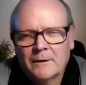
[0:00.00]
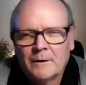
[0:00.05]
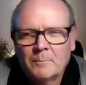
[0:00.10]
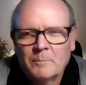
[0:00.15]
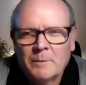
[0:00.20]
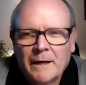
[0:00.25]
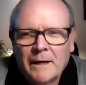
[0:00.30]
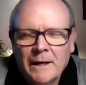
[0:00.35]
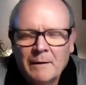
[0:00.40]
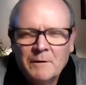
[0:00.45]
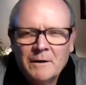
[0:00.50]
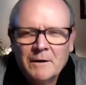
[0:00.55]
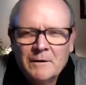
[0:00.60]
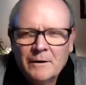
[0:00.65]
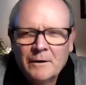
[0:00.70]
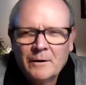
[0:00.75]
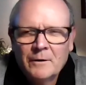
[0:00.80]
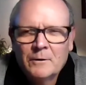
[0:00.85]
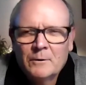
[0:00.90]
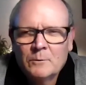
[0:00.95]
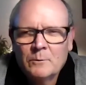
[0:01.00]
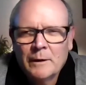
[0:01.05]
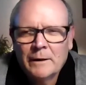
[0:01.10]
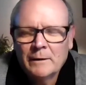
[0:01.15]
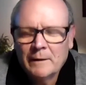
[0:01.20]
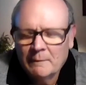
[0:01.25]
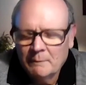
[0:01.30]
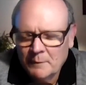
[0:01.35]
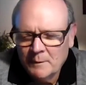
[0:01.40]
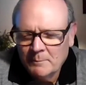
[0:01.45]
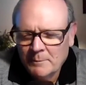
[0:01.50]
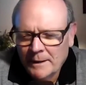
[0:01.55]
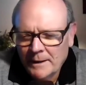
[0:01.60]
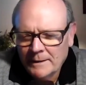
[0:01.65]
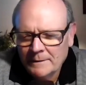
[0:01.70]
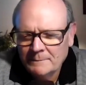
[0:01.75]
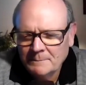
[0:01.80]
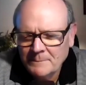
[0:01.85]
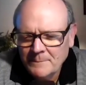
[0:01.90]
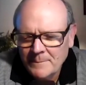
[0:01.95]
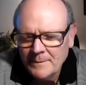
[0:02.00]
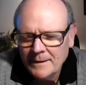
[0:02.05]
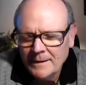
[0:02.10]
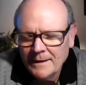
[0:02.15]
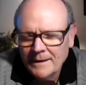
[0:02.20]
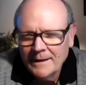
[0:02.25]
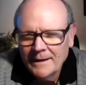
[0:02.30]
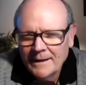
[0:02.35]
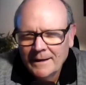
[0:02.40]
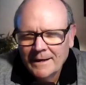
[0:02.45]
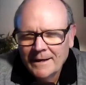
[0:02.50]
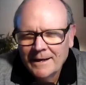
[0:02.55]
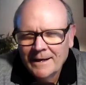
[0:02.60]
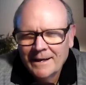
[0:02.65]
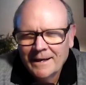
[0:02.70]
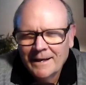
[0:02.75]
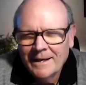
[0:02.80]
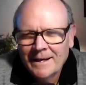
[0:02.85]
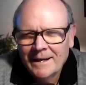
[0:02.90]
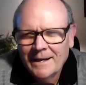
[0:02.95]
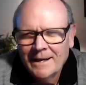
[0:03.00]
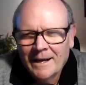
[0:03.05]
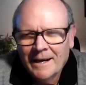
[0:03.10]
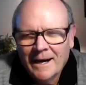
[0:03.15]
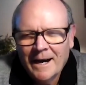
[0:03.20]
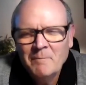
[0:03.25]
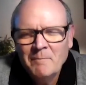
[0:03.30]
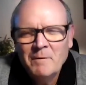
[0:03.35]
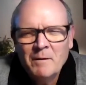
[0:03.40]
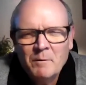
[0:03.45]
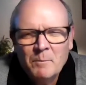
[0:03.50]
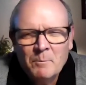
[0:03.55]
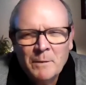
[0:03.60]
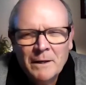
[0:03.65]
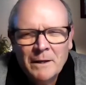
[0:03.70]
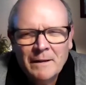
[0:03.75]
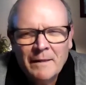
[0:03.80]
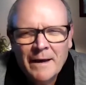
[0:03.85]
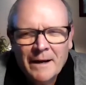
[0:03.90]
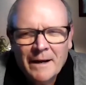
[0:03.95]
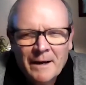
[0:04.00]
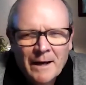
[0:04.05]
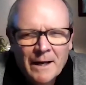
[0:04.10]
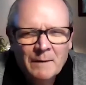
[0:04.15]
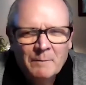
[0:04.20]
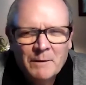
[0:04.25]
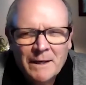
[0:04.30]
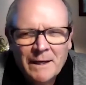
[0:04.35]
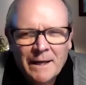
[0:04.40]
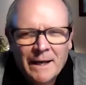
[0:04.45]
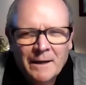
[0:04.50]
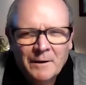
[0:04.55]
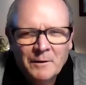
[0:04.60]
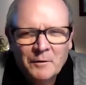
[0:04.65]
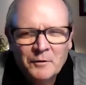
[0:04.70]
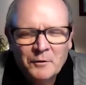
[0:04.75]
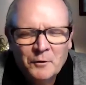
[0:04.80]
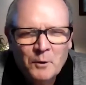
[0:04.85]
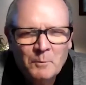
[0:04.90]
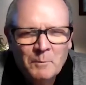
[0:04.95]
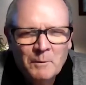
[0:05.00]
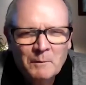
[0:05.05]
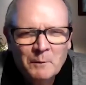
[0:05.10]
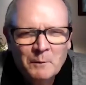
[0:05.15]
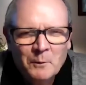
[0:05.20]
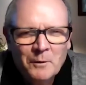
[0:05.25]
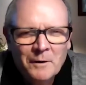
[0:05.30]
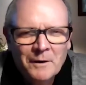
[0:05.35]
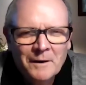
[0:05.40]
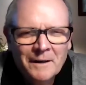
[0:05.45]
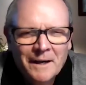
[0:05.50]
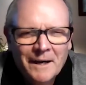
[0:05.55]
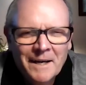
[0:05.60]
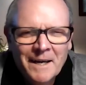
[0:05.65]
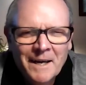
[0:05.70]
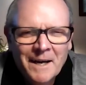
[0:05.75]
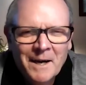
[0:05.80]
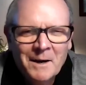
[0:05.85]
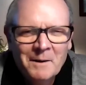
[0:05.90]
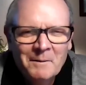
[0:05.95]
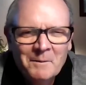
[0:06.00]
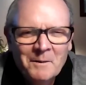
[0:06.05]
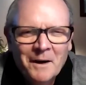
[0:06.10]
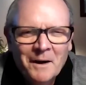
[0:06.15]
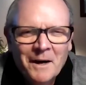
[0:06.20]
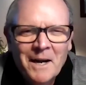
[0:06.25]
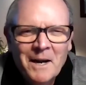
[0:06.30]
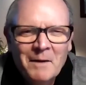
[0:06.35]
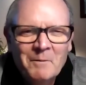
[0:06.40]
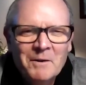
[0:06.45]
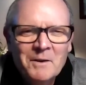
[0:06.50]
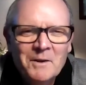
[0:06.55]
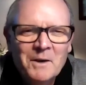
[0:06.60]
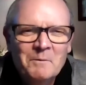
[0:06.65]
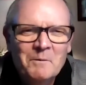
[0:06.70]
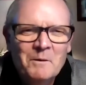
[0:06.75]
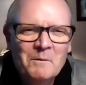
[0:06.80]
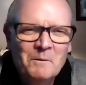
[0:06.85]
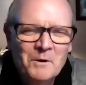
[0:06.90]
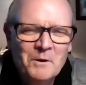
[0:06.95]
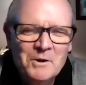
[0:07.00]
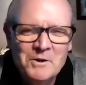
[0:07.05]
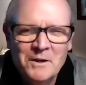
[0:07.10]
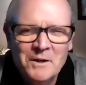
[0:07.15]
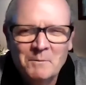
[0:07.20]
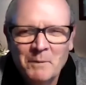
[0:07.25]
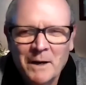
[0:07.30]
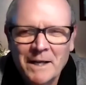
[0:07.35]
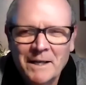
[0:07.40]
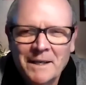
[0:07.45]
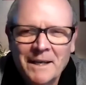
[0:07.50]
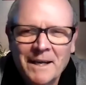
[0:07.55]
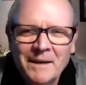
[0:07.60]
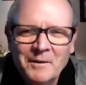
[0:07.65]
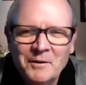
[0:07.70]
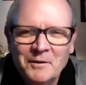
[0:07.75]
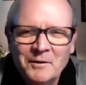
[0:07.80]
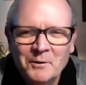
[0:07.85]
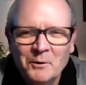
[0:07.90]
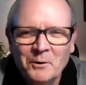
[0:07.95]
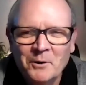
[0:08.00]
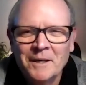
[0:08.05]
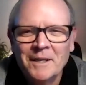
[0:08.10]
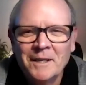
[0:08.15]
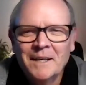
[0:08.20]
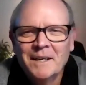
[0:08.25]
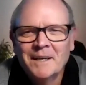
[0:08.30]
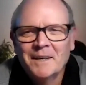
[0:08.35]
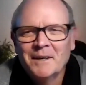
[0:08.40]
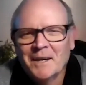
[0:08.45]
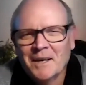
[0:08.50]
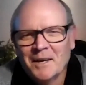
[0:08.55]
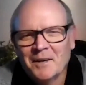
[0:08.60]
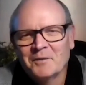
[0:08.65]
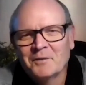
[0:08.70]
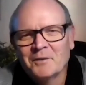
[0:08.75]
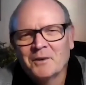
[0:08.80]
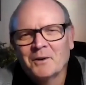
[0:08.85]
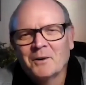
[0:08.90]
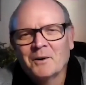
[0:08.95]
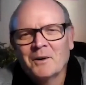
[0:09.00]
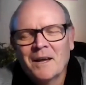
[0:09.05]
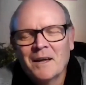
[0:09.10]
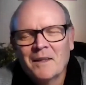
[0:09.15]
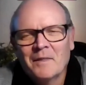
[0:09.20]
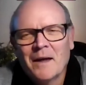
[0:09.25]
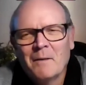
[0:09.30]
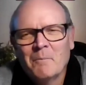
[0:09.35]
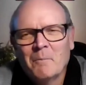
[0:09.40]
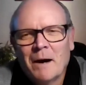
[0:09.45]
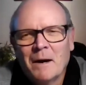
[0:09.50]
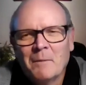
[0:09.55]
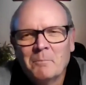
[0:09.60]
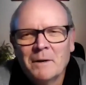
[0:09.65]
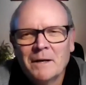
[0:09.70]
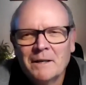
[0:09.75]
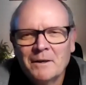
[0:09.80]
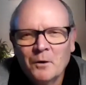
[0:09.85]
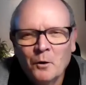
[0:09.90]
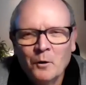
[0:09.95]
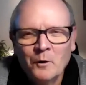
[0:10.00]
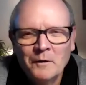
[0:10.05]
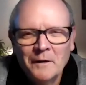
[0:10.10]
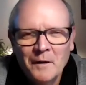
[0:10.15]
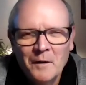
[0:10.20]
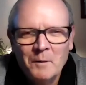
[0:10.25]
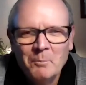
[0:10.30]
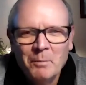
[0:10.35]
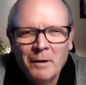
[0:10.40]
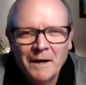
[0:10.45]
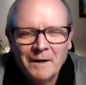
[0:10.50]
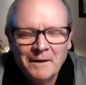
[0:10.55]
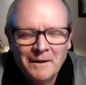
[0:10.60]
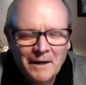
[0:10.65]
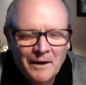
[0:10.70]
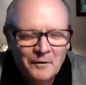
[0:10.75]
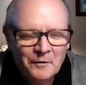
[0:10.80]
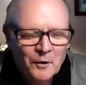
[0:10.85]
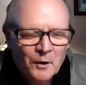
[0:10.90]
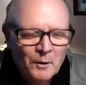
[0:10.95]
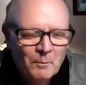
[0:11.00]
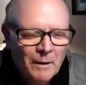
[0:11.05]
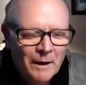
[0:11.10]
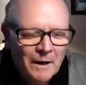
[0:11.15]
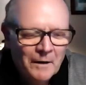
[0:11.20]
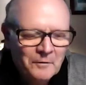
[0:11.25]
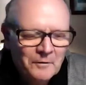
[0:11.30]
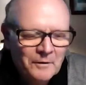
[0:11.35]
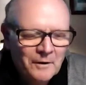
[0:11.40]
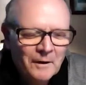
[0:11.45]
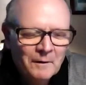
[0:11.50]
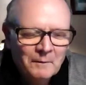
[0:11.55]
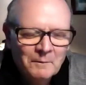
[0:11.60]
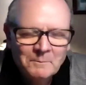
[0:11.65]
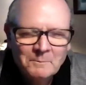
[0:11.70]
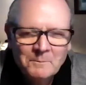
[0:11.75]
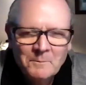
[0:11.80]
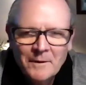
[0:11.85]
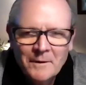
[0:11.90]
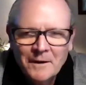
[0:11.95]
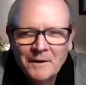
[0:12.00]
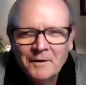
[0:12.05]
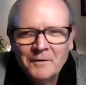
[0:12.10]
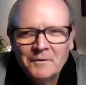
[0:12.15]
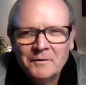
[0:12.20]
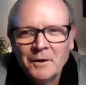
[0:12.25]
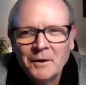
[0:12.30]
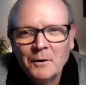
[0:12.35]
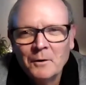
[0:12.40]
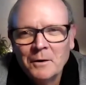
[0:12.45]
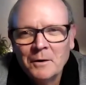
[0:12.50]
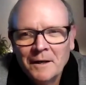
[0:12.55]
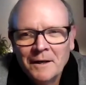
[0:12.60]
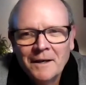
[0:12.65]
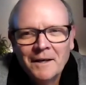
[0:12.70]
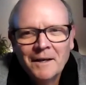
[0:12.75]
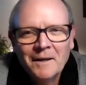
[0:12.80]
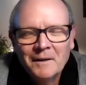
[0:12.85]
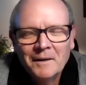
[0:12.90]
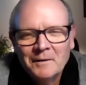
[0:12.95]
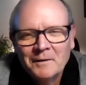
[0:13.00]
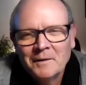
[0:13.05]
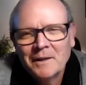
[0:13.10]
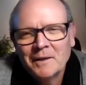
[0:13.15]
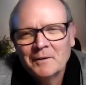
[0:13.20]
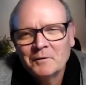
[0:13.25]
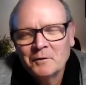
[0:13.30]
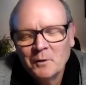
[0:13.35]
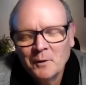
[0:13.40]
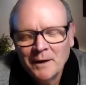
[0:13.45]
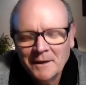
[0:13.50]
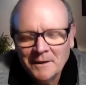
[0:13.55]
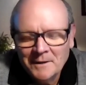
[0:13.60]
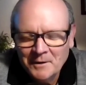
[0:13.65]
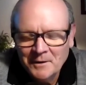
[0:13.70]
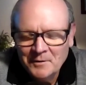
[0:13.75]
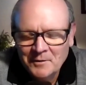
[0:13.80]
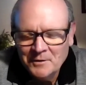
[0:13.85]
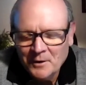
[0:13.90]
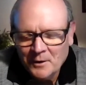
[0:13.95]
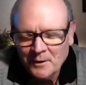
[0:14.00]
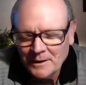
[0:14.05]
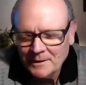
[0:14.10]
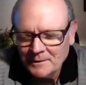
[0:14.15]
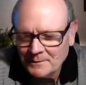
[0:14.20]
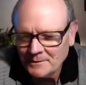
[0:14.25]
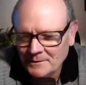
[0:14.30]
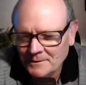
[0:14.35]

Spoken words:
but I have to tell you right off the bat, I've never been to that kind of a candy store before. I have a different version of my candy store. And so that might be a whole nother podcast all by itself. So let's go ahead and get started.